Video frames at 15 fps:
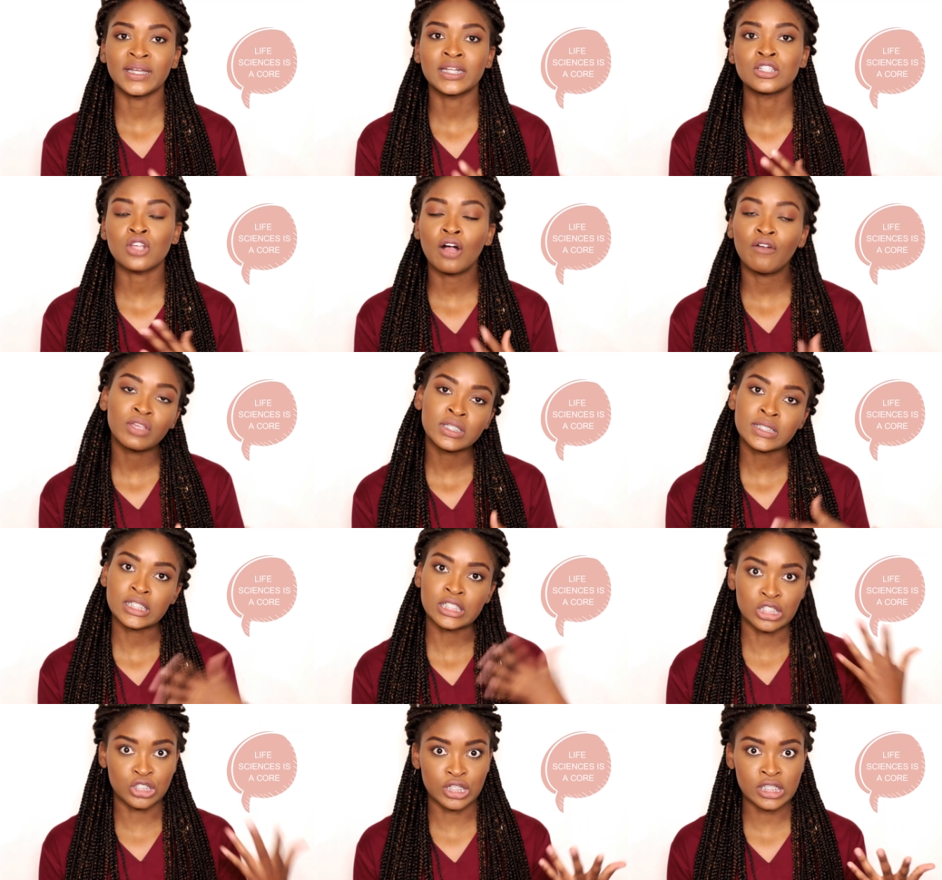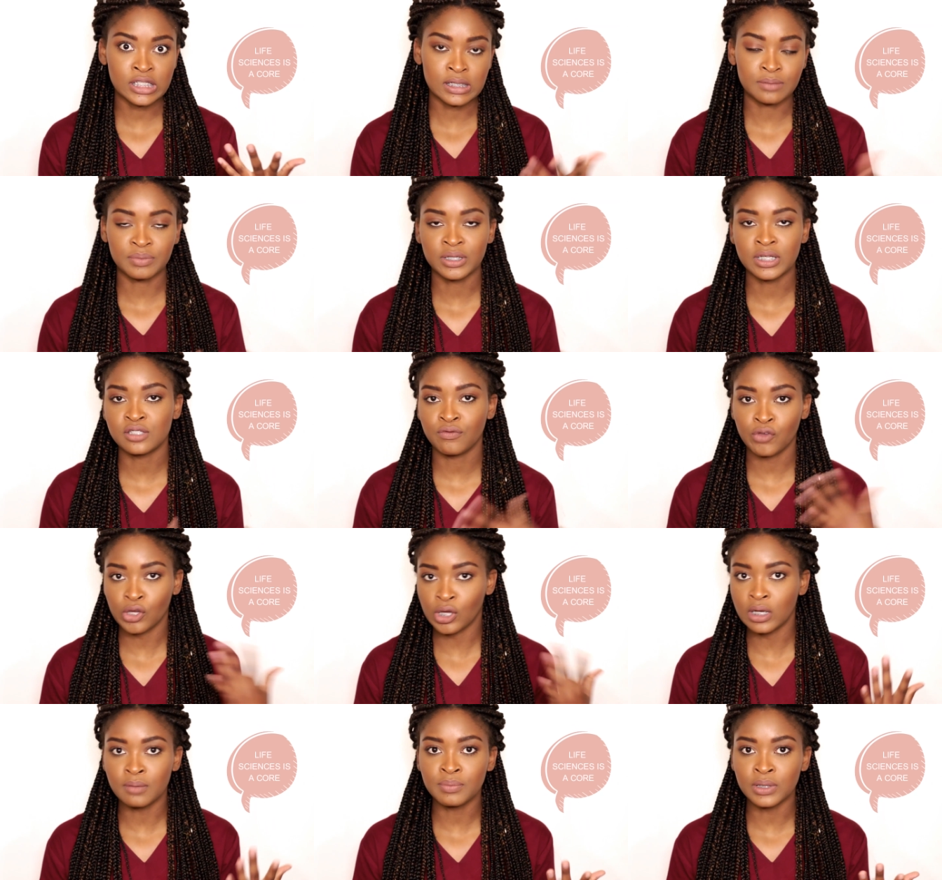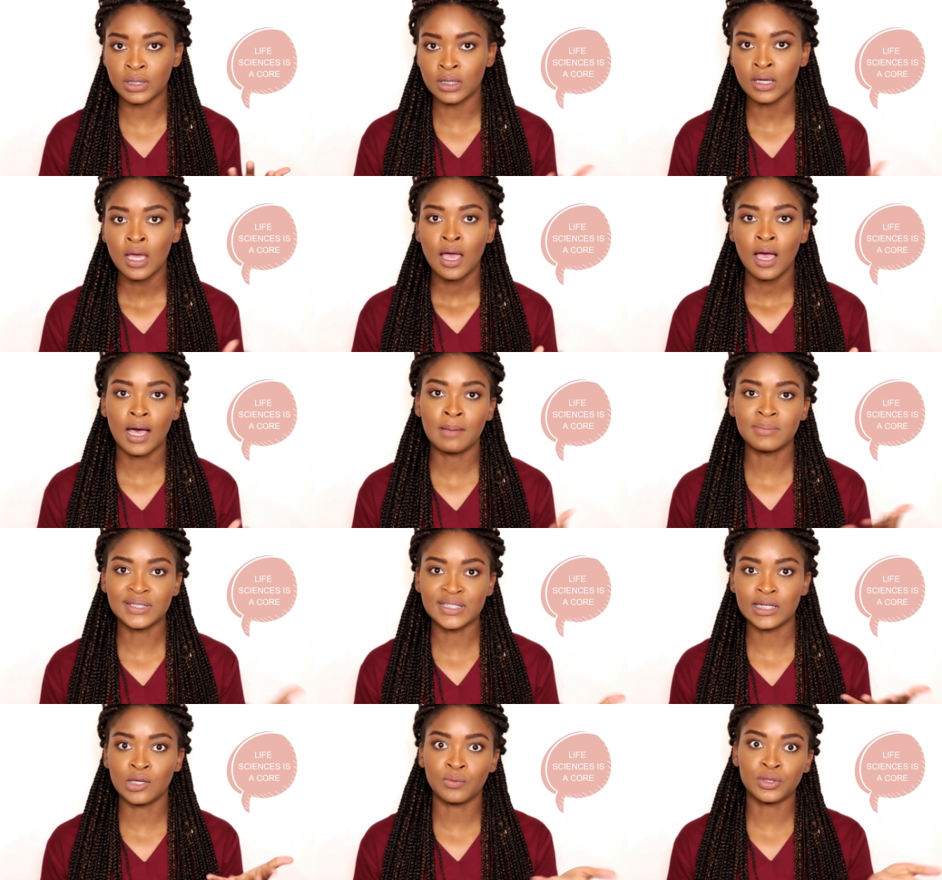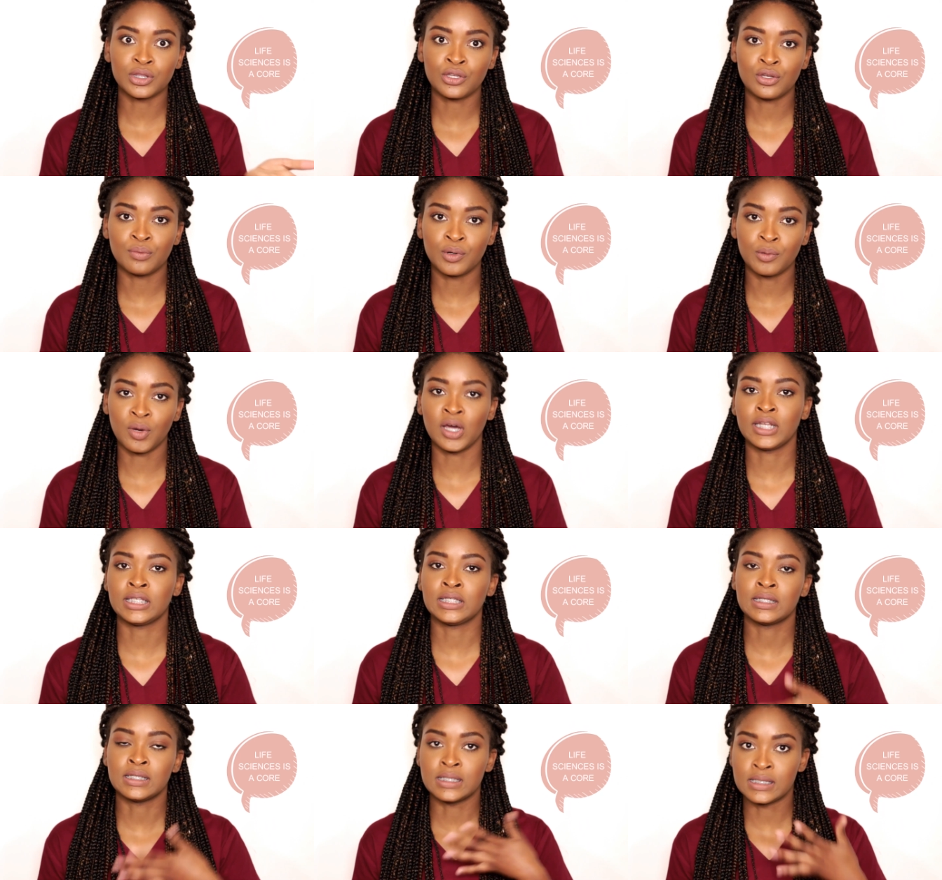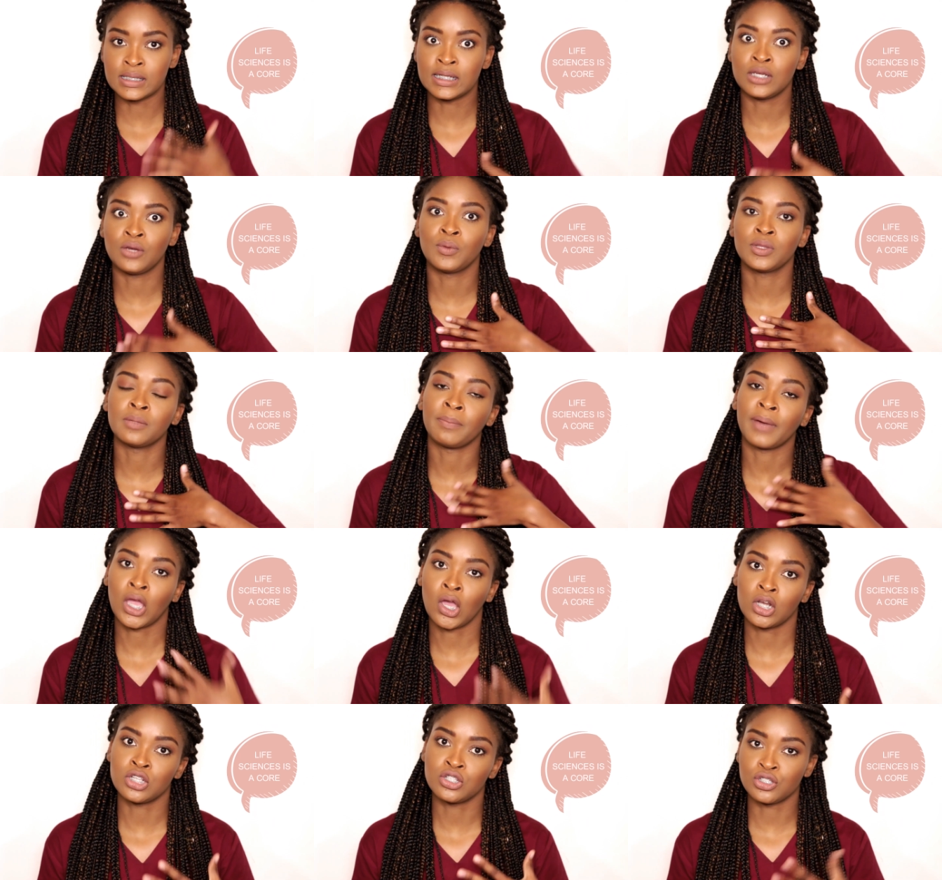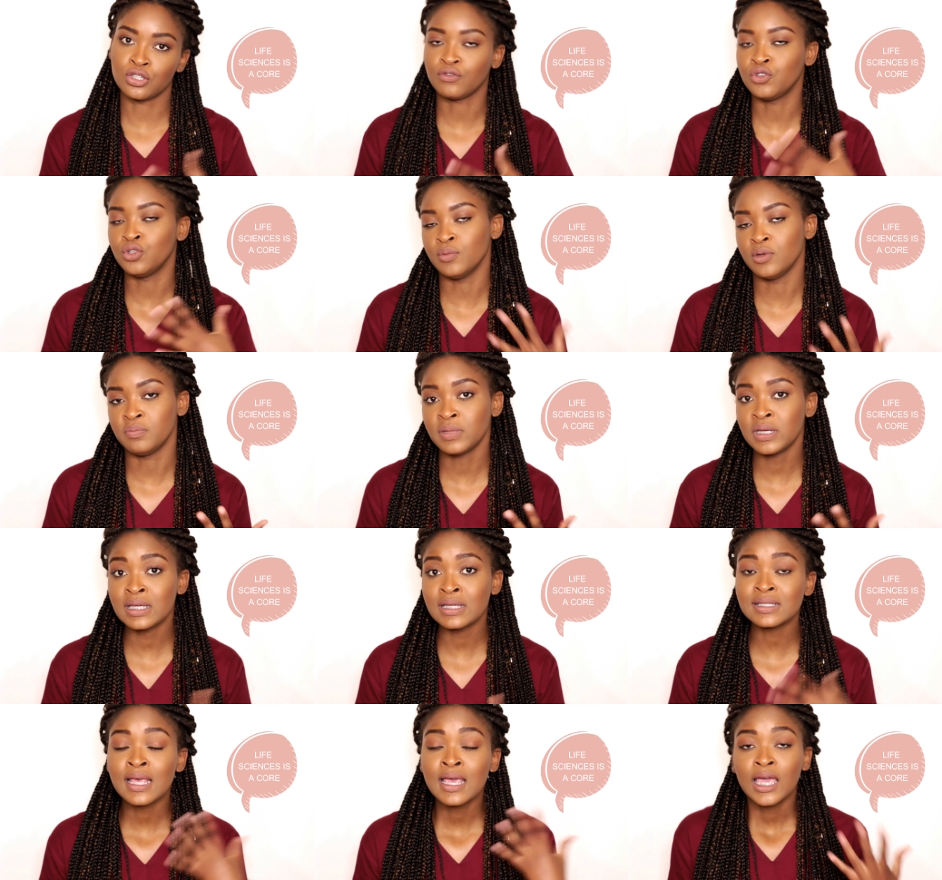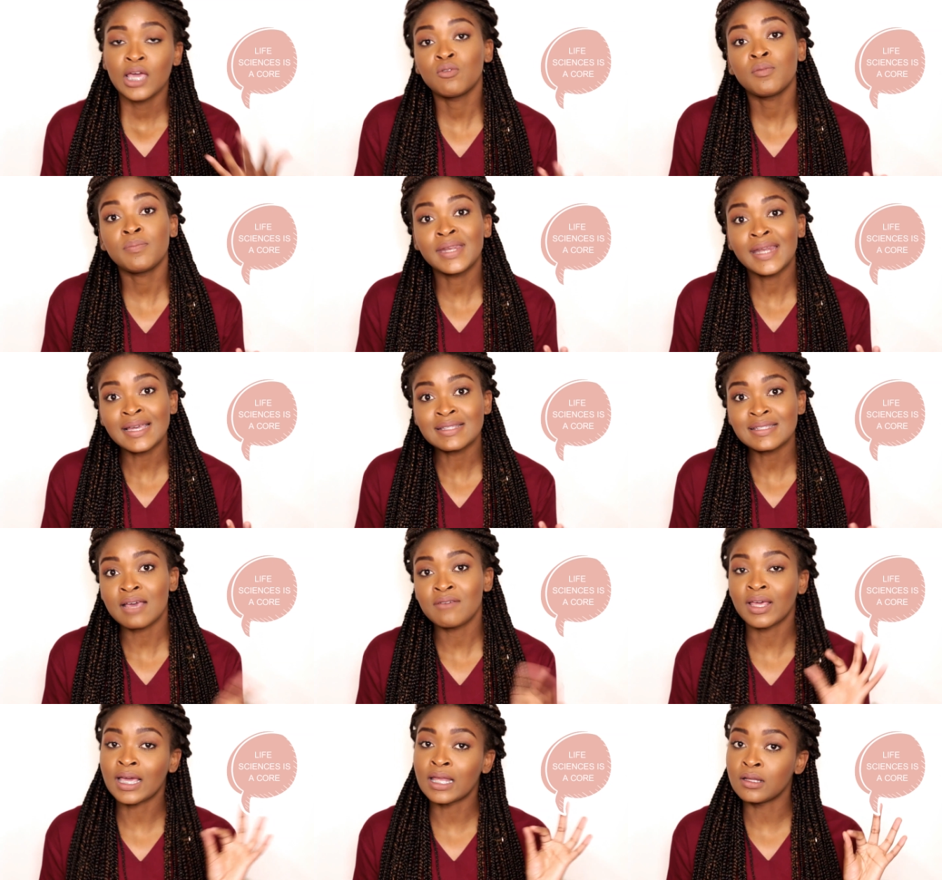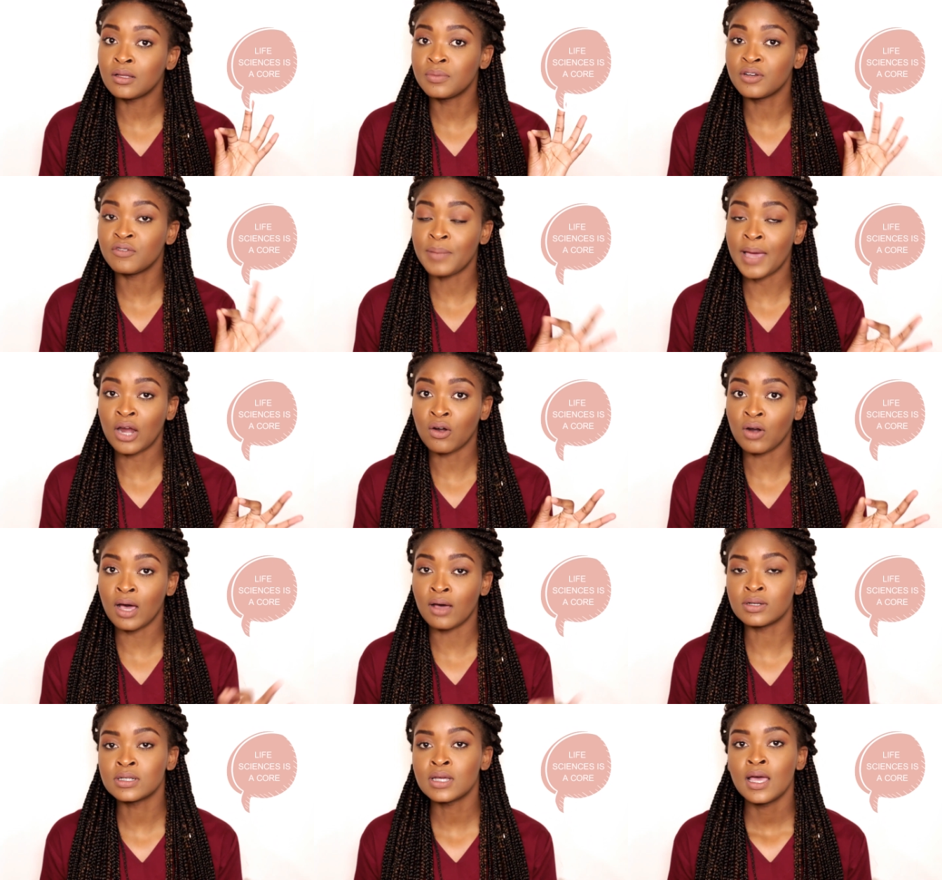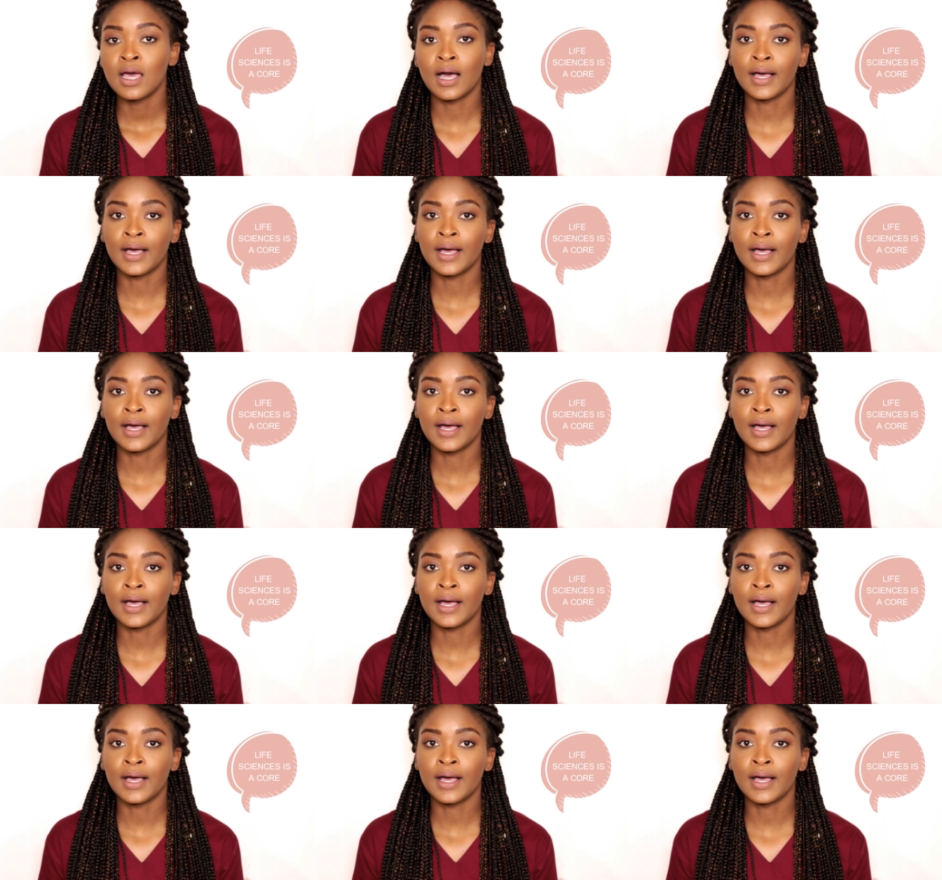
but it's obviously suggested, because if you're going to be dealing with the human body and dealing with the biology of human beings, it would be nice to have like a little bit of background,